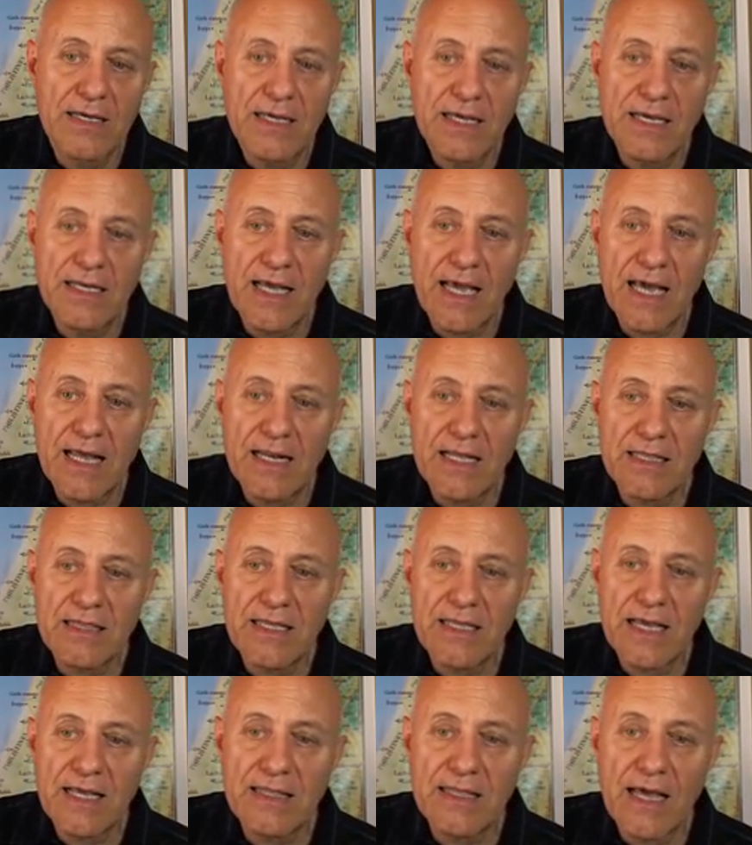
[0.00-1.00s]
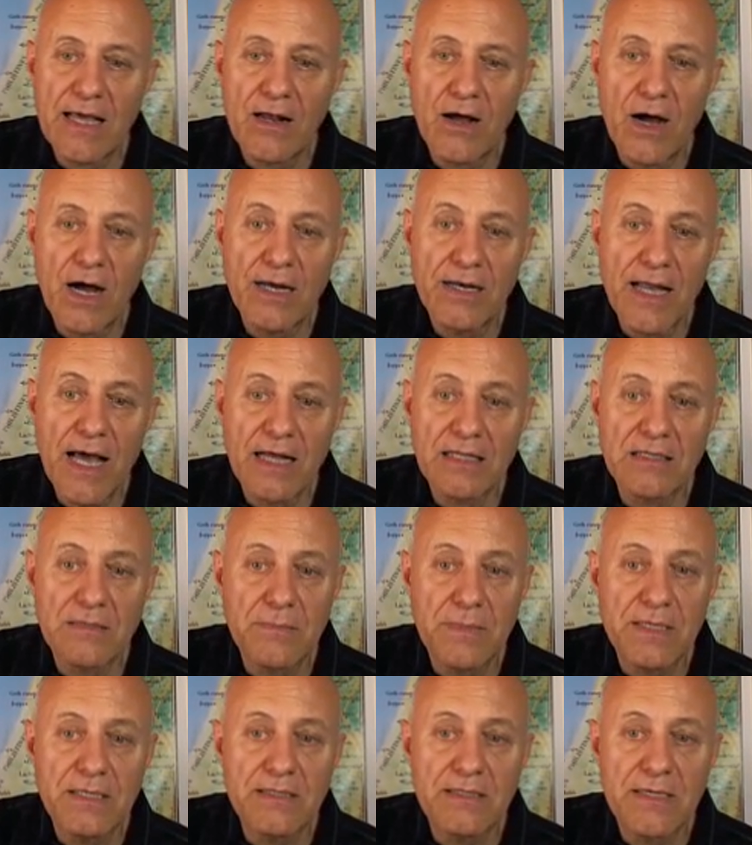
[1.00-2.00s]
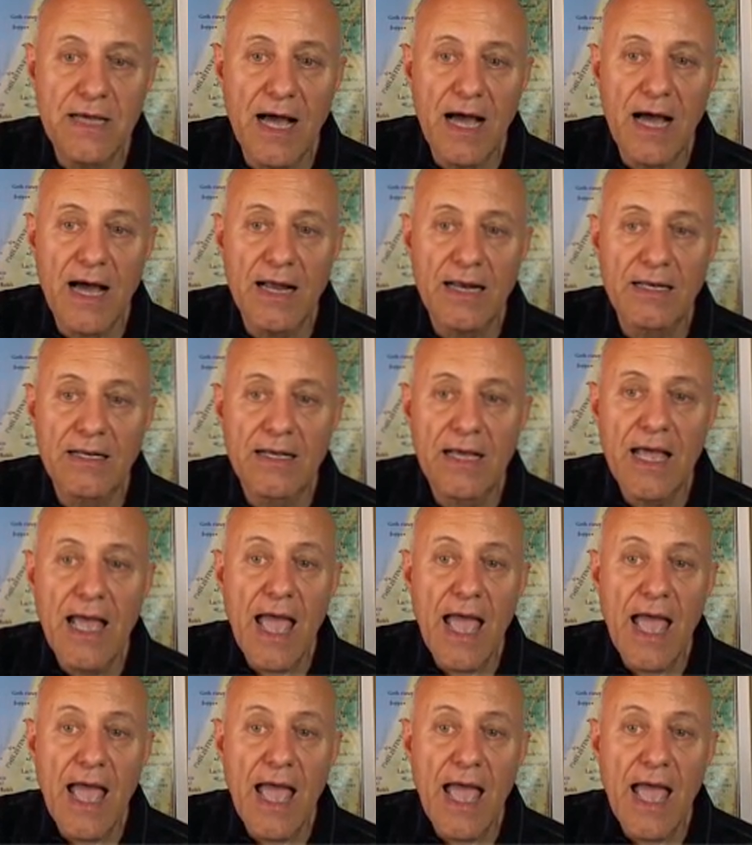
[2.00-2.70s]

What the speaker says: in anything that ought not to be done,